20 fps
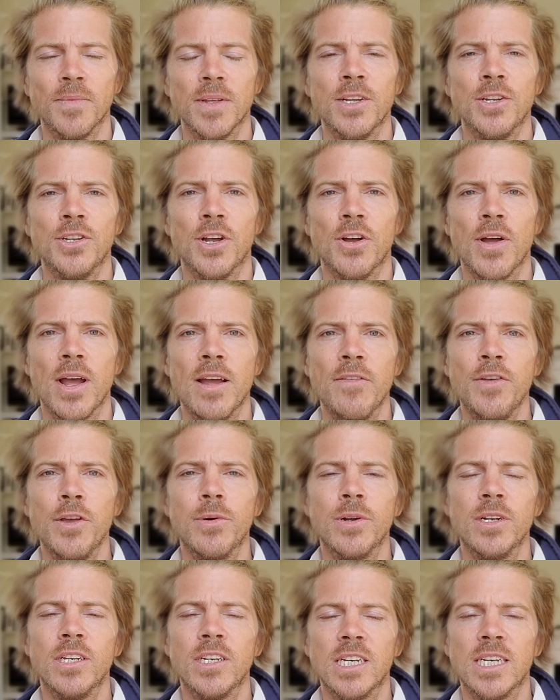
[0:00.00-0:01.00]
So if you
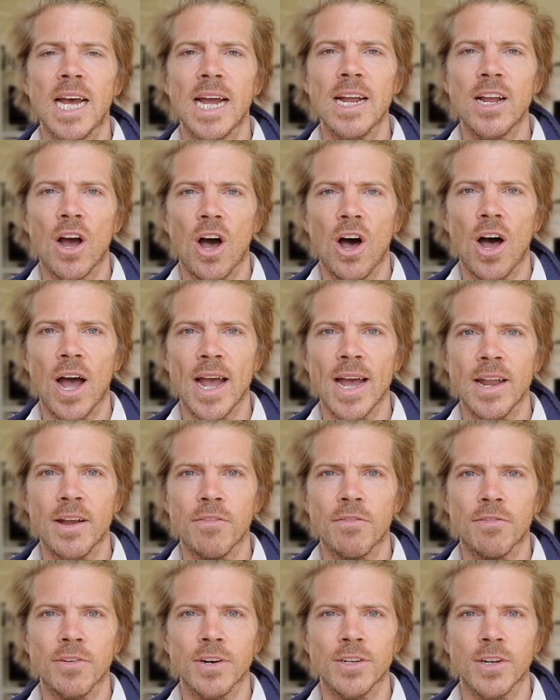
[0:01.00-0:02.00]
were to take iron,
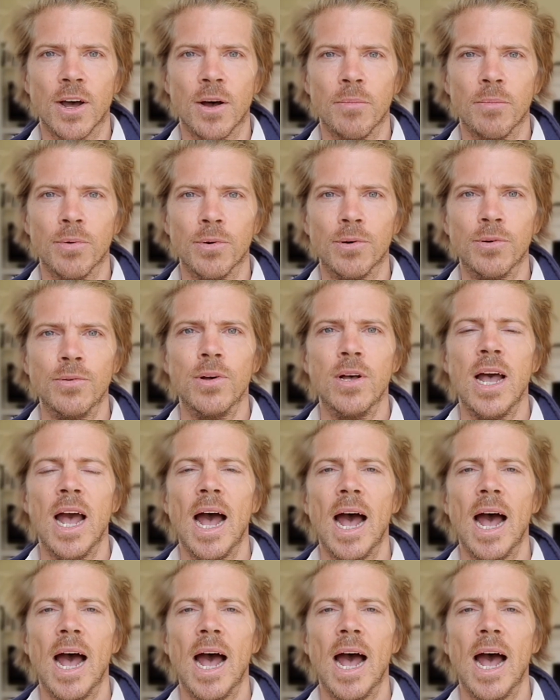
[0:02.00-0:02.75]
for example,